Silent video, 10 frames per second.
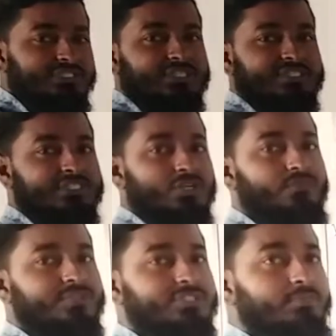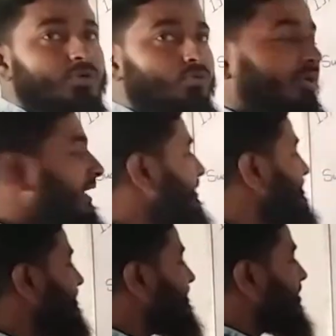the successor of this number? To get the
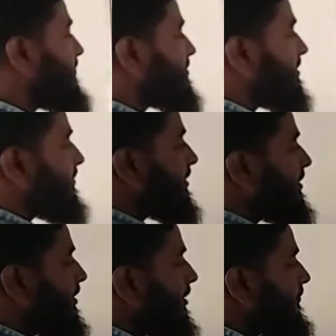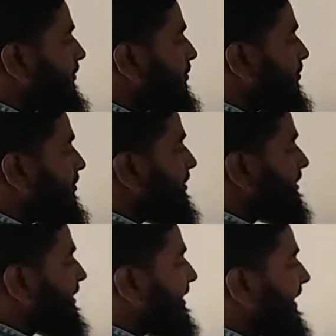successor of this number, we know
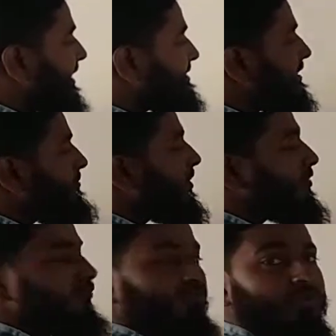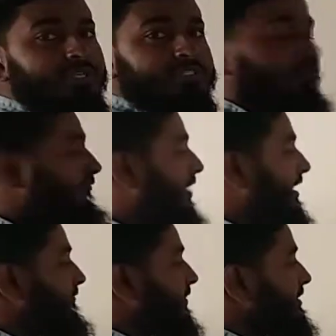the next number to 4 is
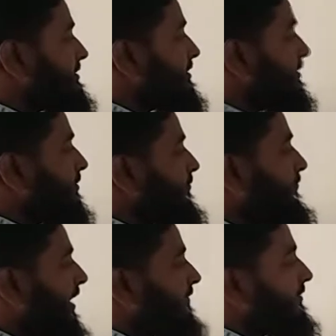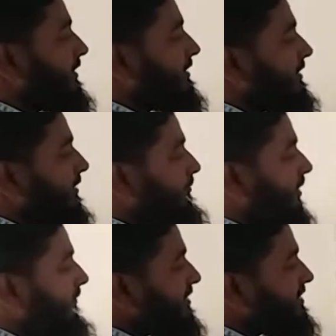5. The
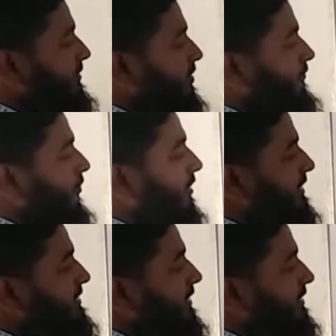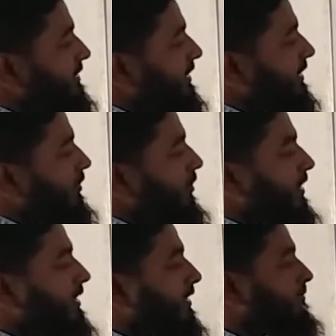previous number to 4 is 3.
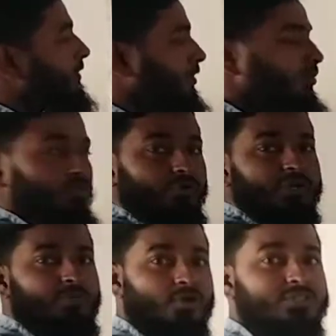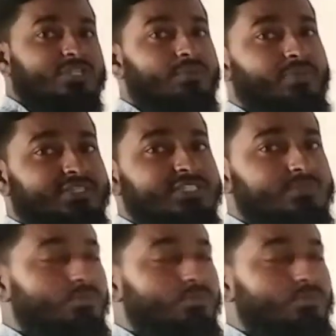Okay, done. You know it because the number is